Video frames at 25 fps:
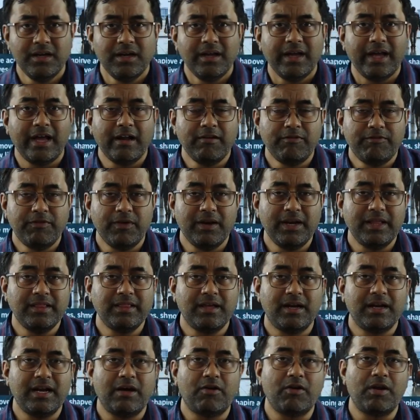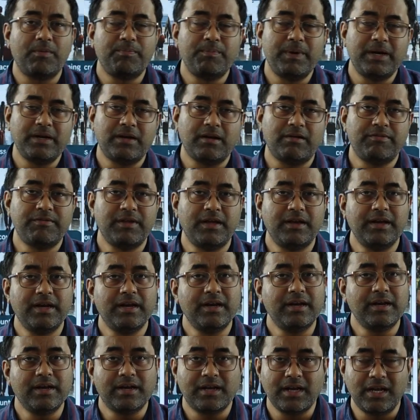helpful in the development of the
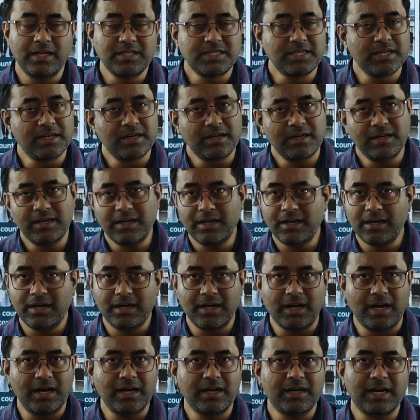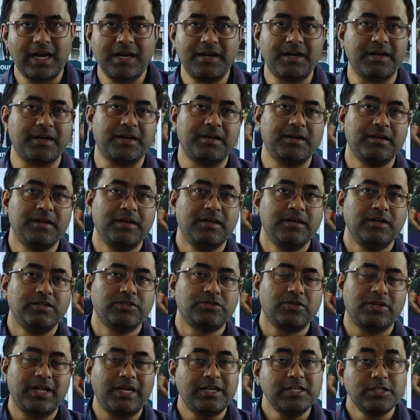culture and country.
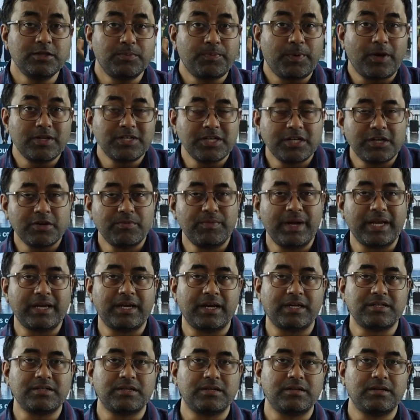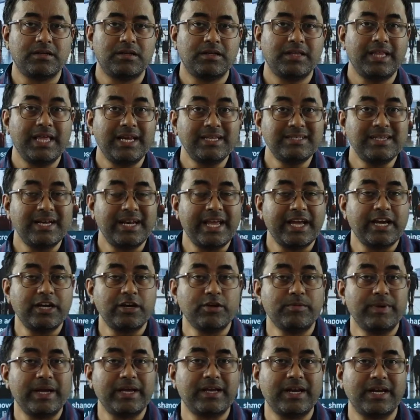So that is a positive migration. There is a
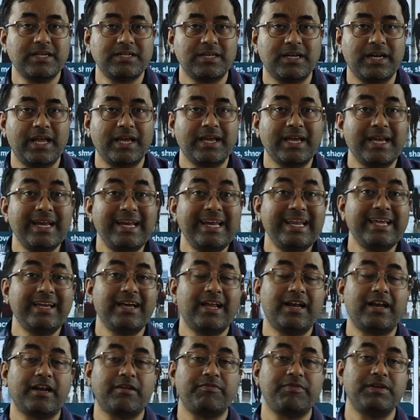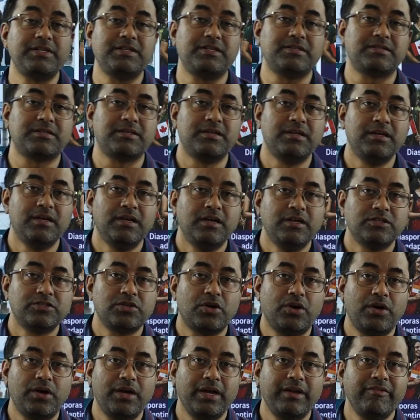negative migration like illegal refugees,
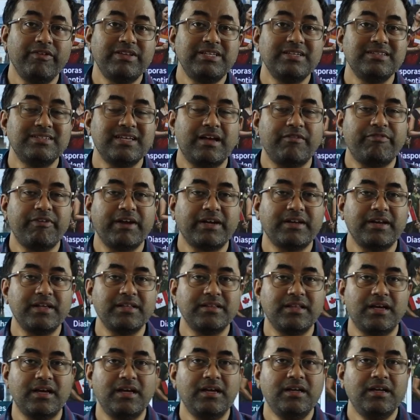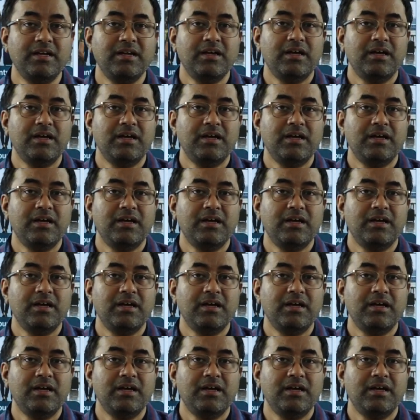so which is affecting the